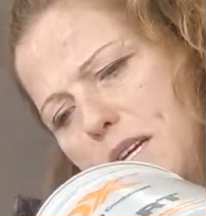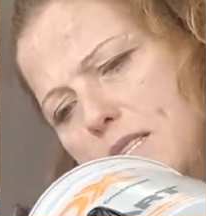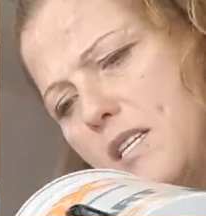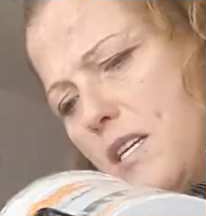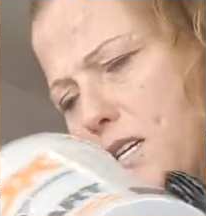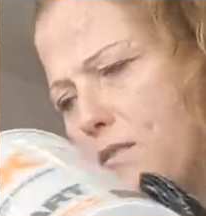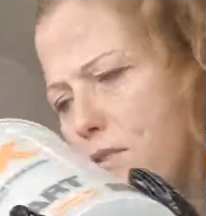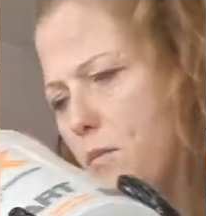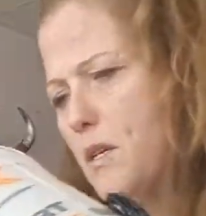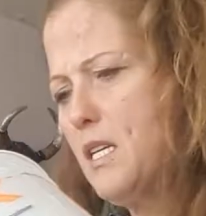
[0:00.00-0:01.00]
painting in
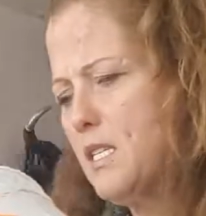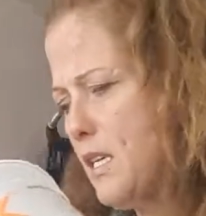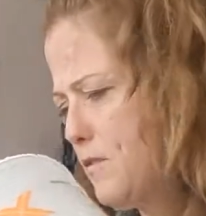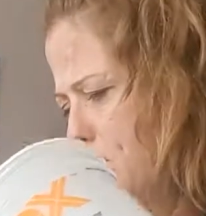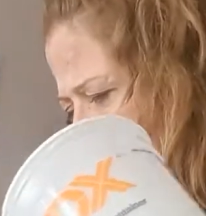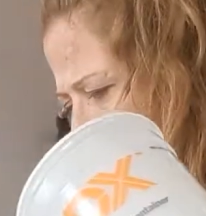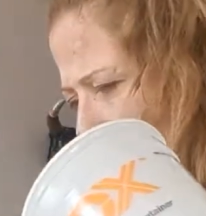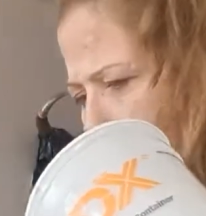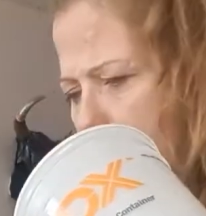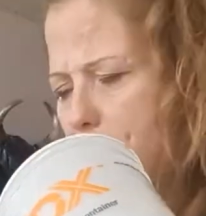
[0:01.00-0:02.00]
a few minutes after I
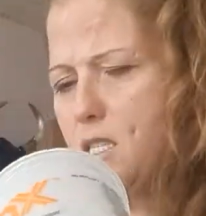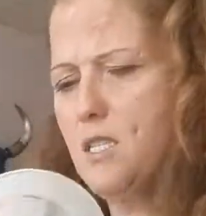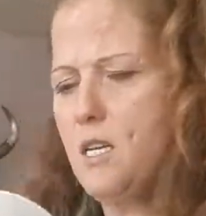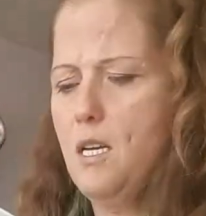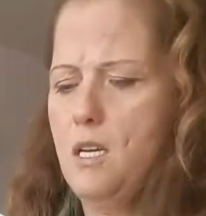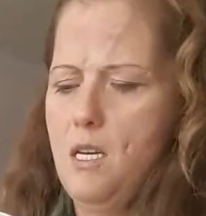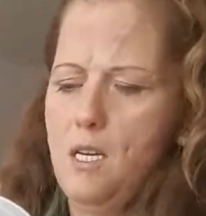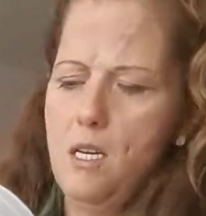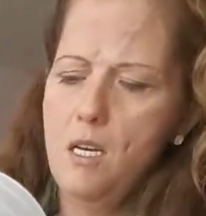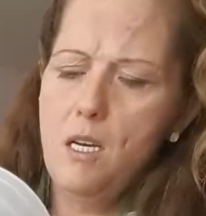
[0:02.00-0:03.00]
get this
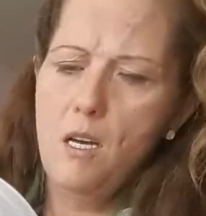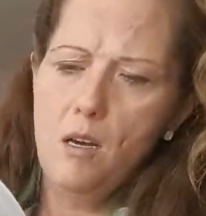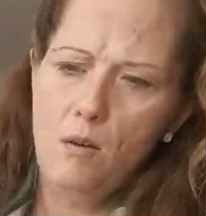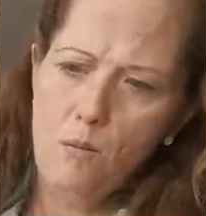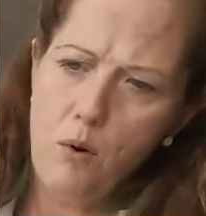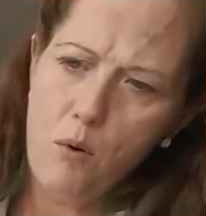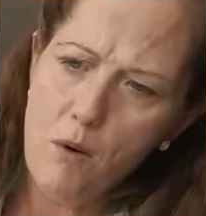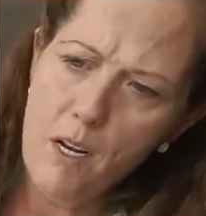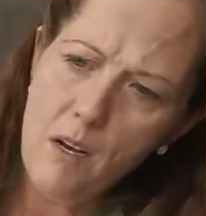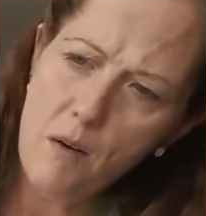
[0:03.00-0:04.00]

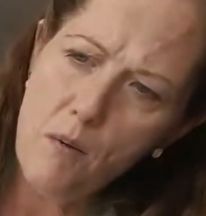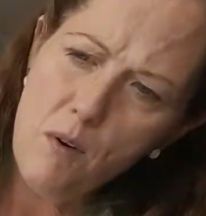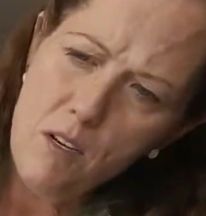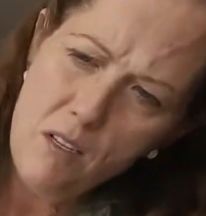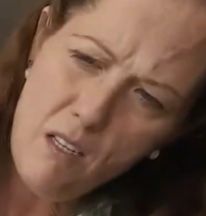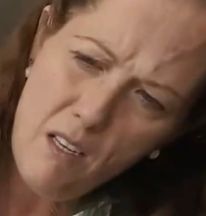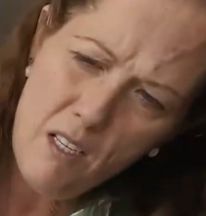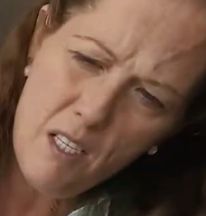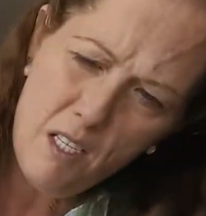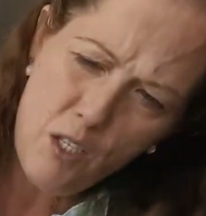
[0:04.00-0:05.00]
poured how I want. Now
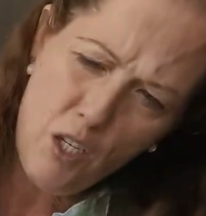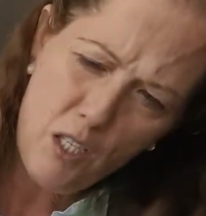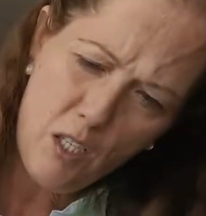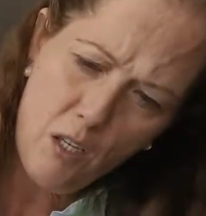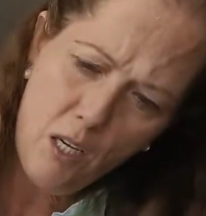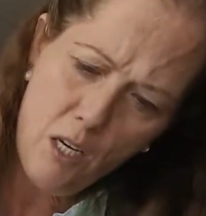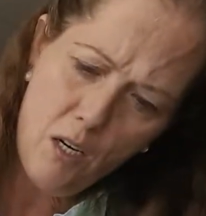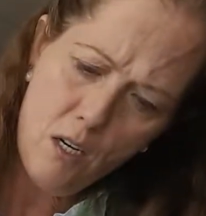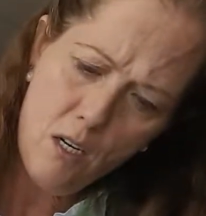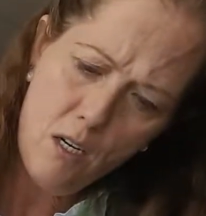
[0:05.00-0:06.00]
this is just
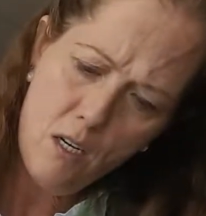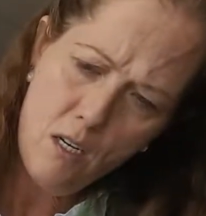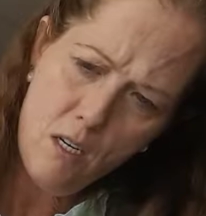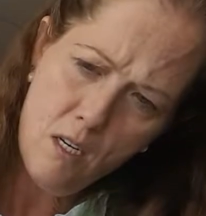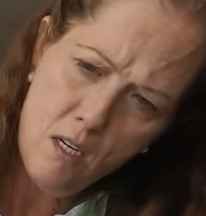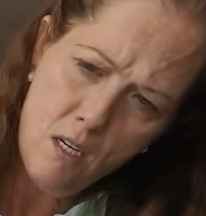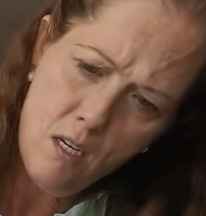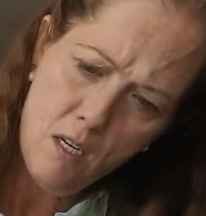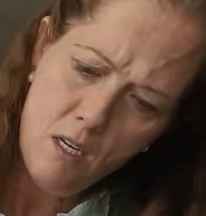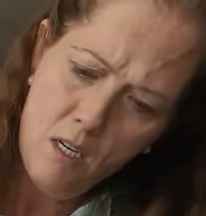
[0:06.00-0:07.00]
clear.
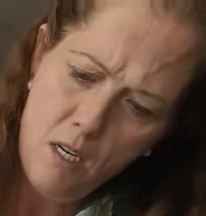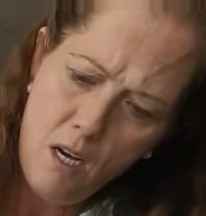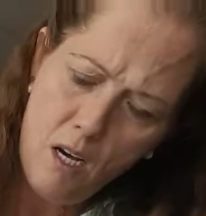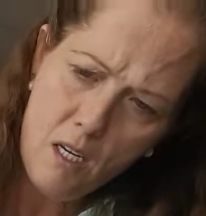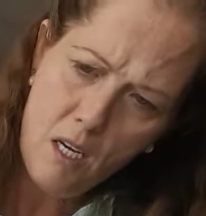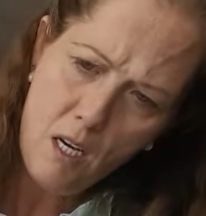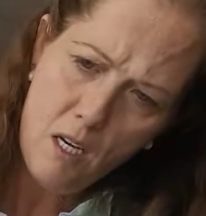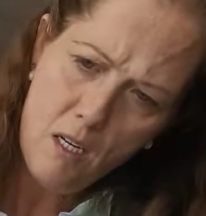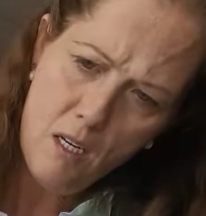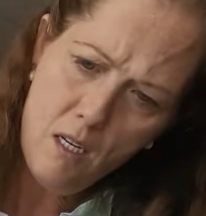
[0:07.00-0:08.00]

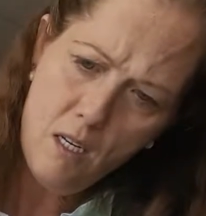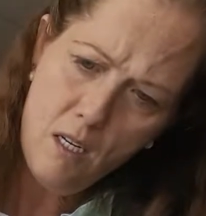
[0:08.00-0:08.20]
Again,